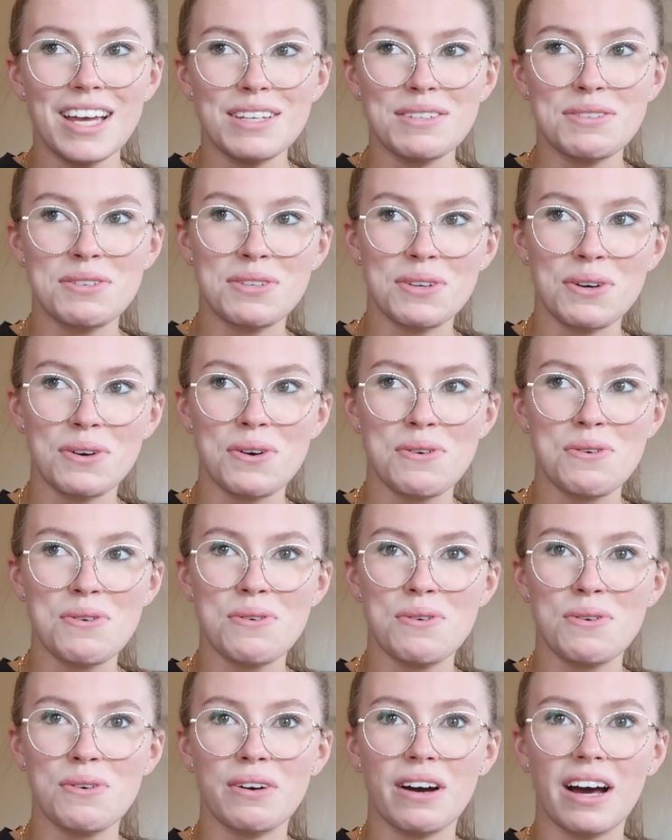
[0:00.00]

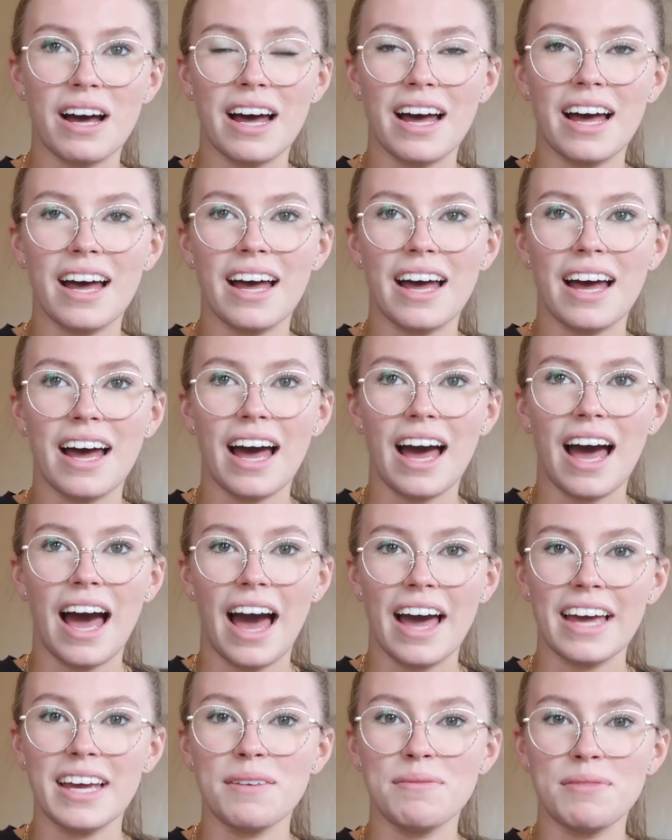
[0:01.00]
So
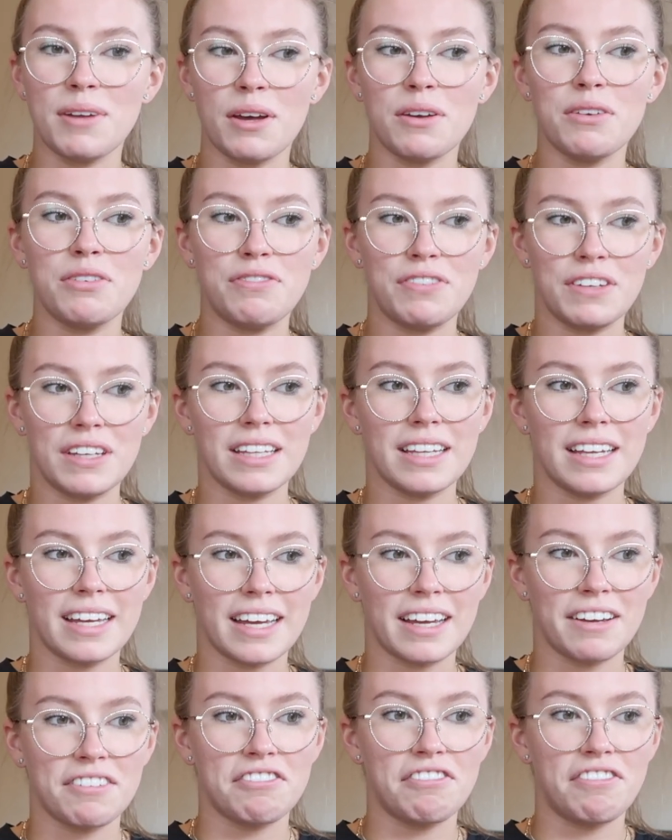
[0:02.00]
I am now
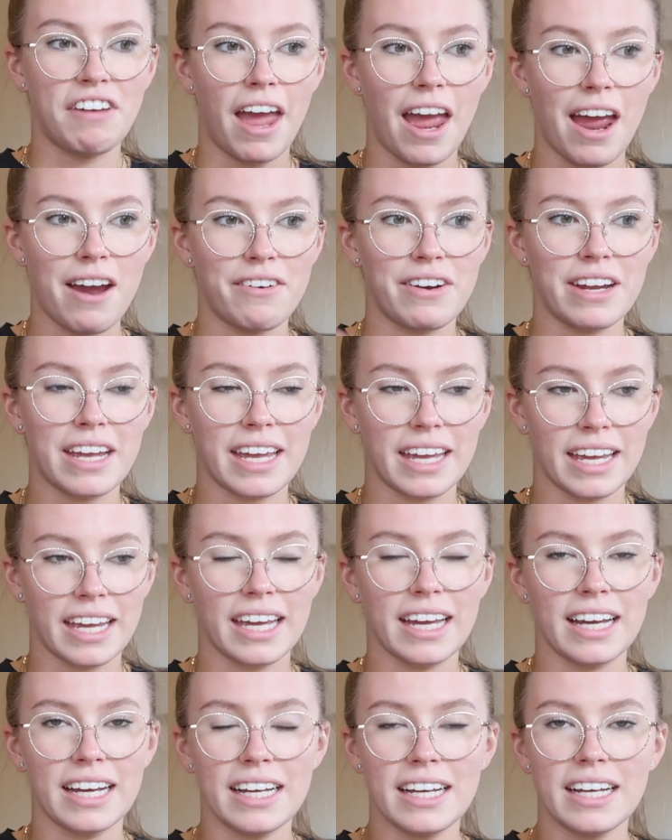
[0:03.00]
feeling
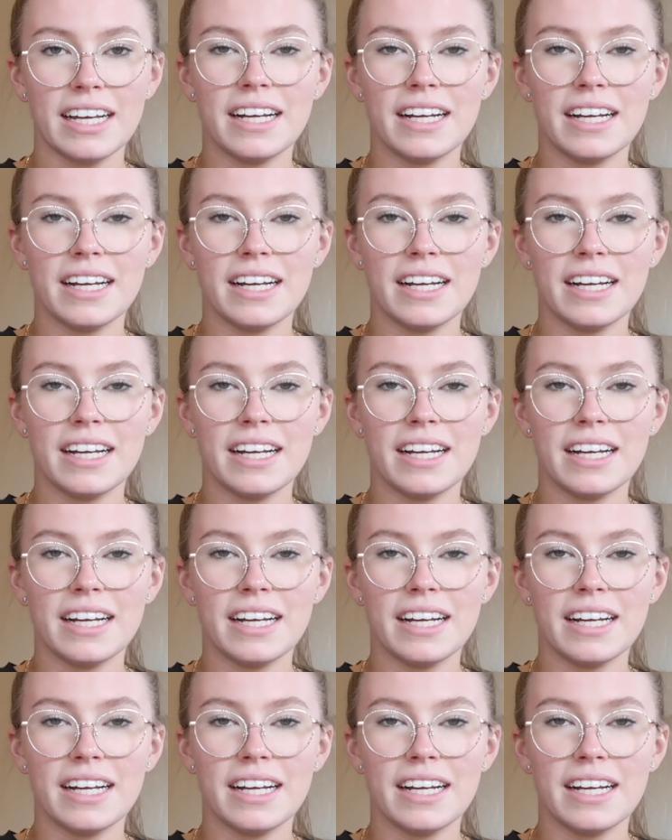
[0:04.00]
very,